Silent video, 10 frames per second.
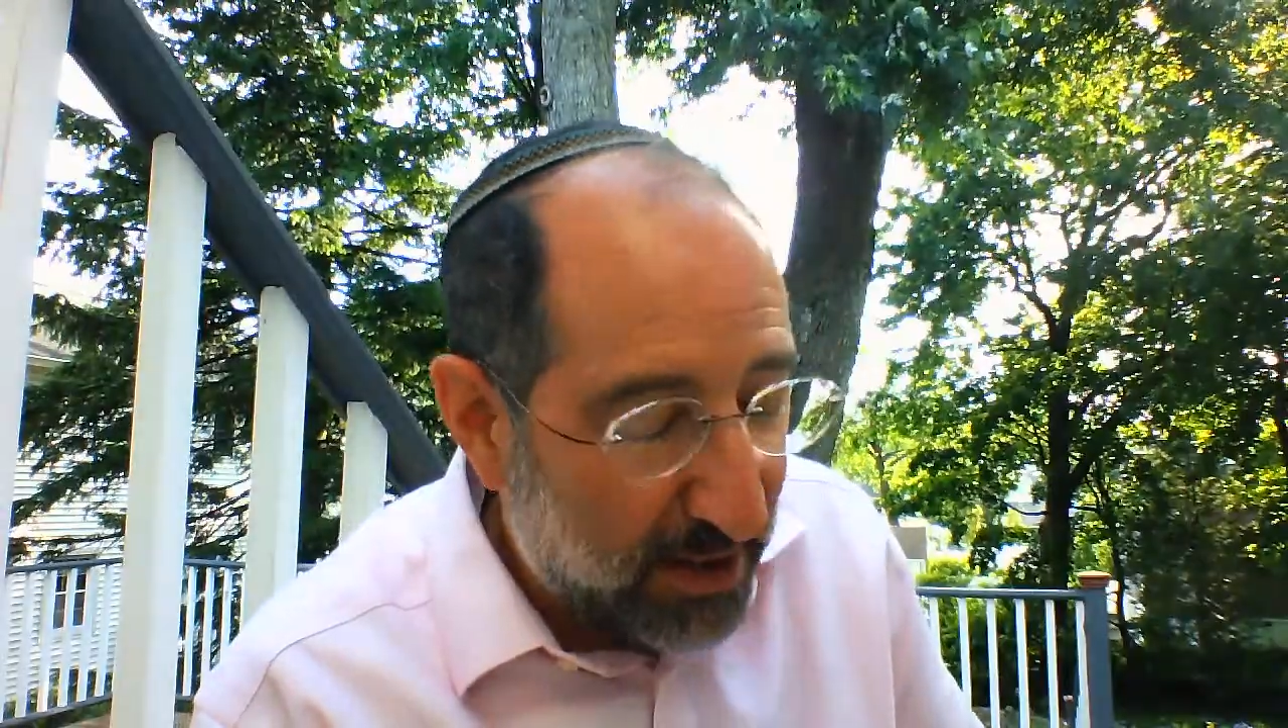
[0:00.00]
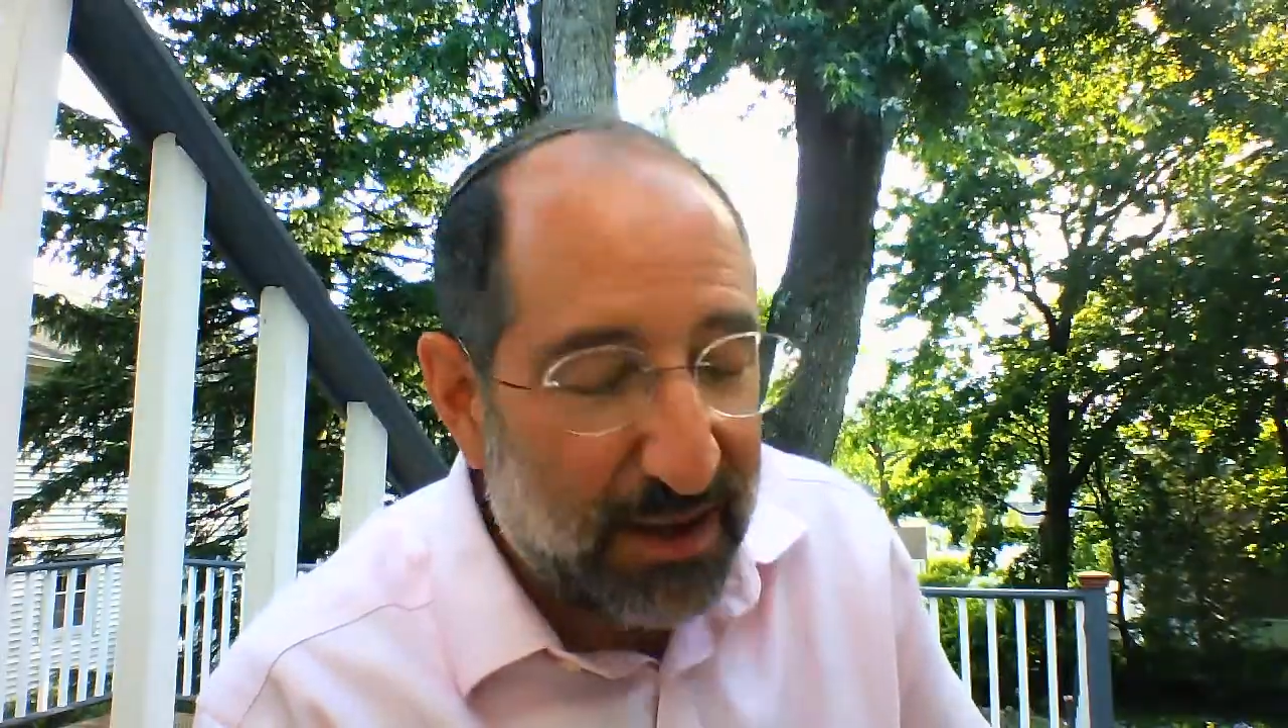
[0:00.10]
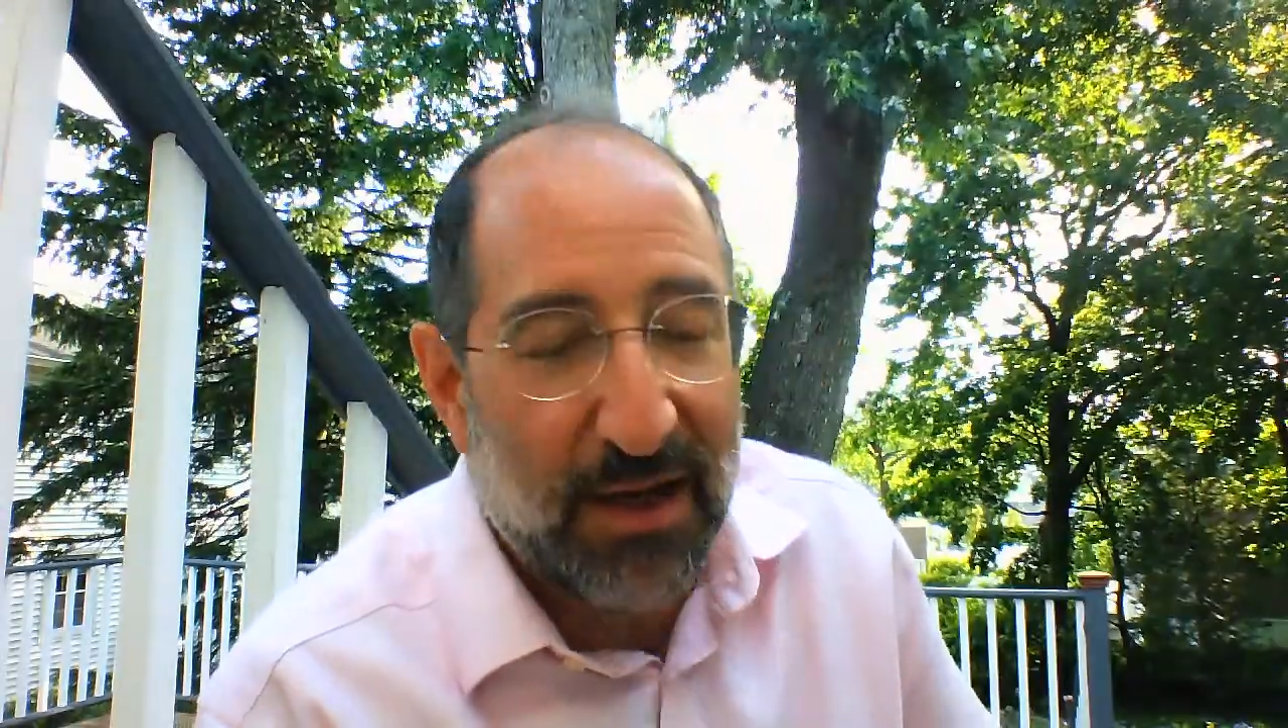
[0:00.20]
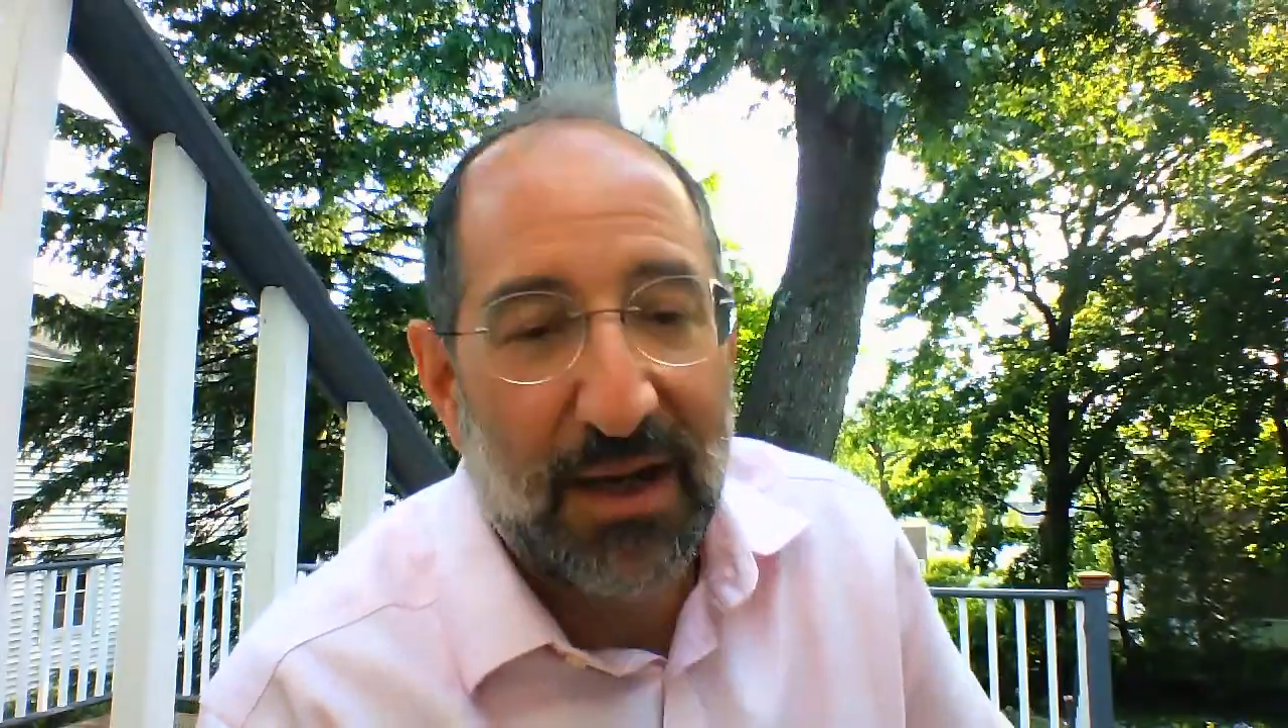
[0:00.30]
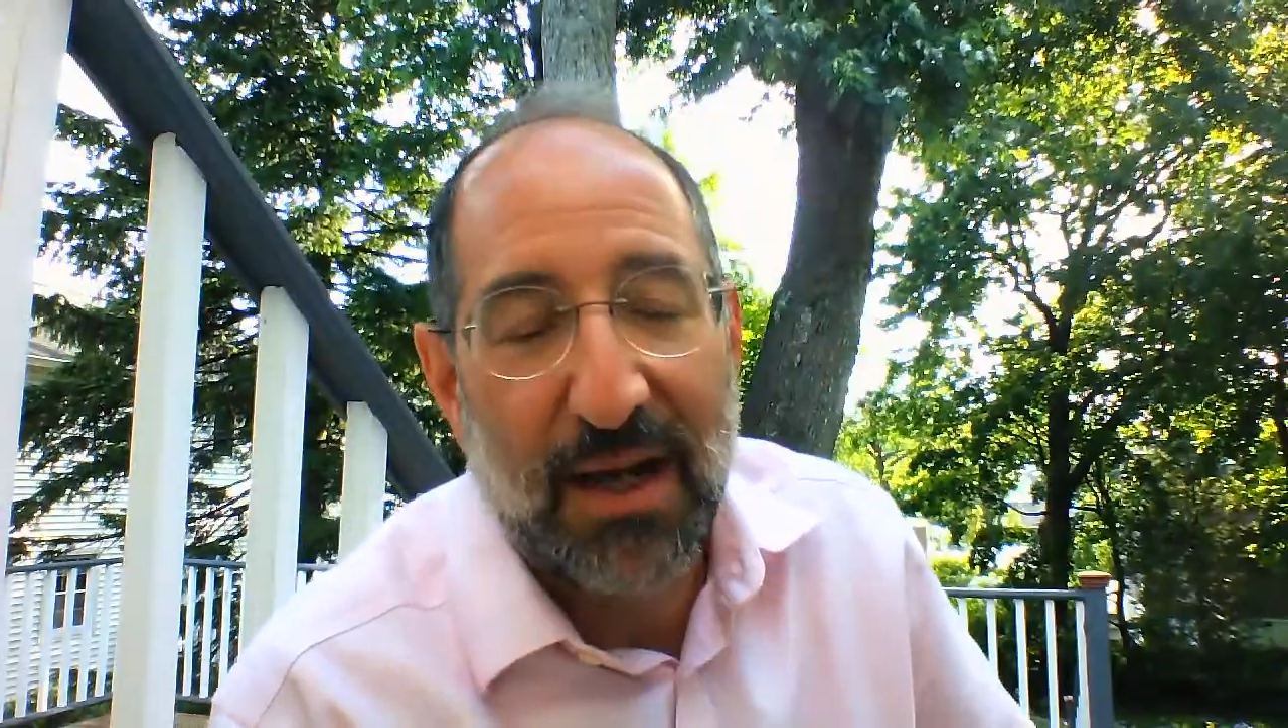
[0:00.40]
uh,
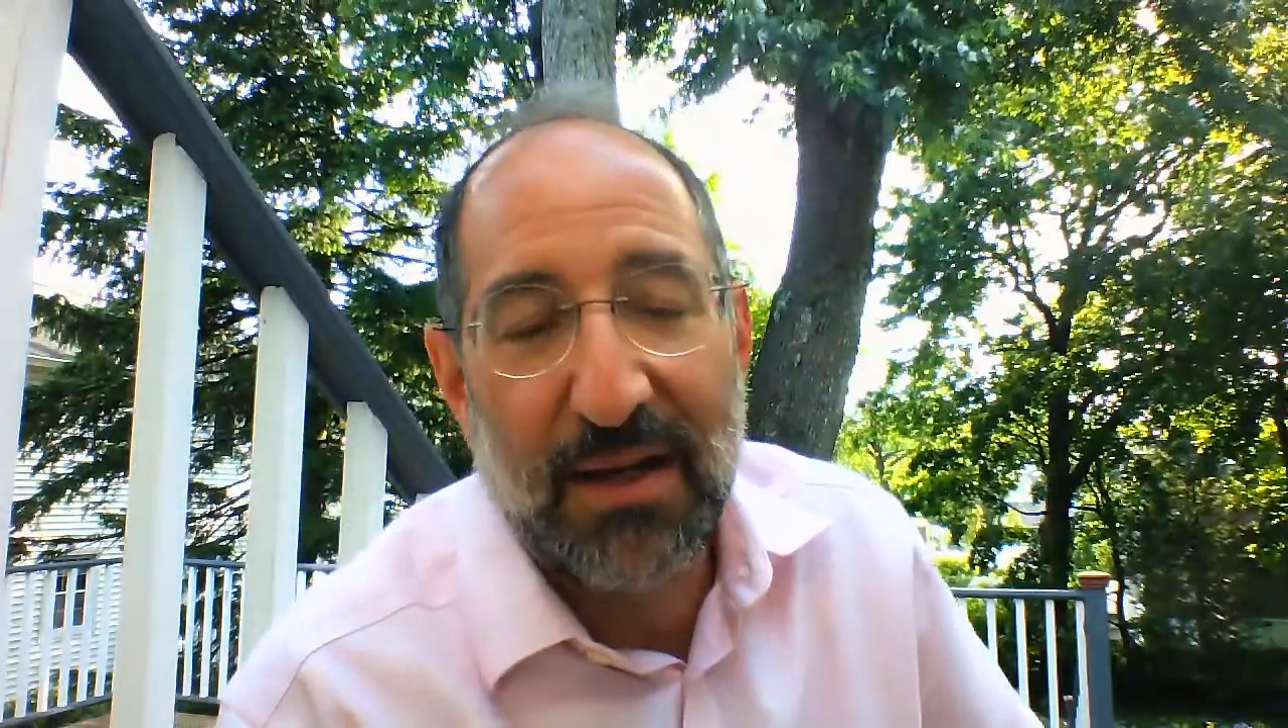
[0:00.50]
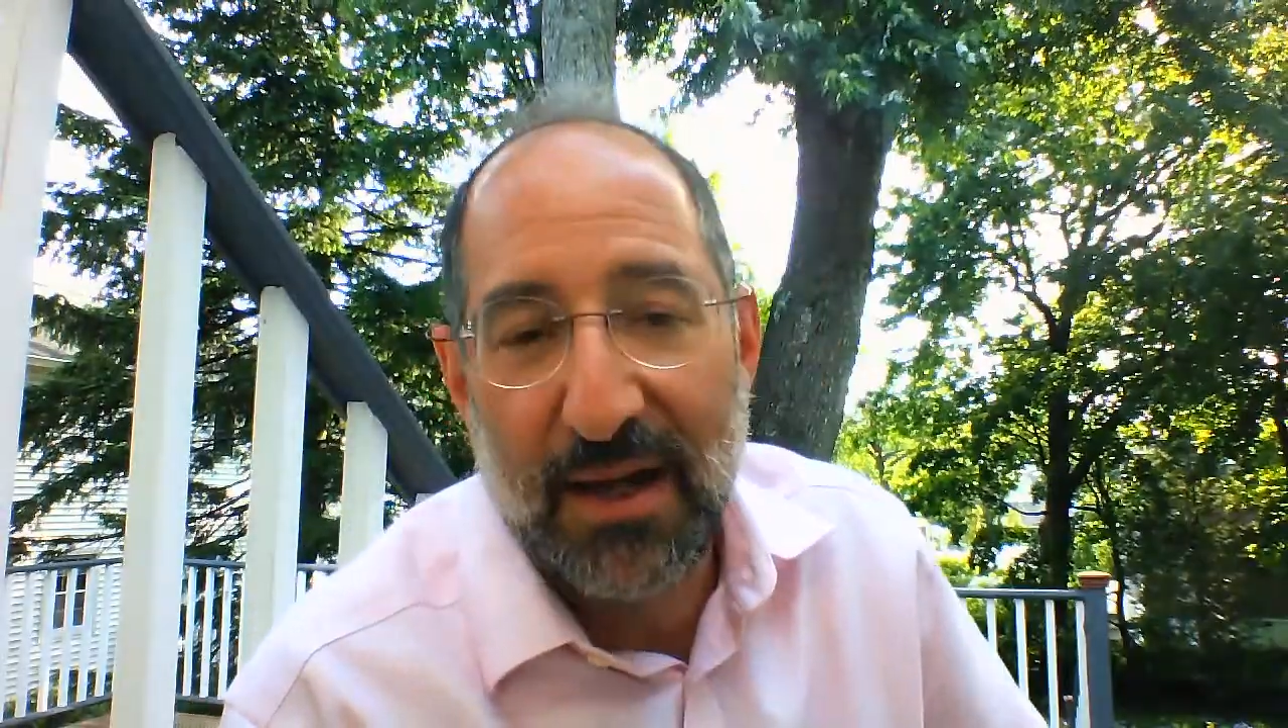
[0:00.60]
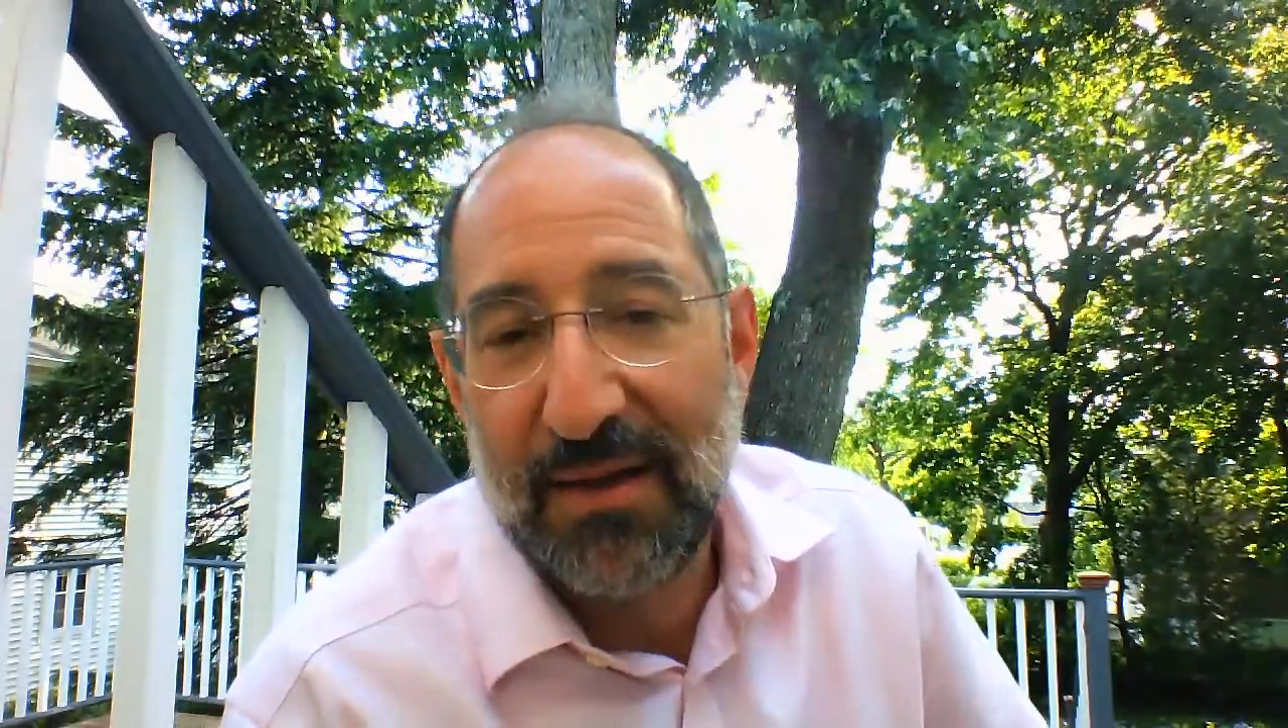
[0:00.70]
and,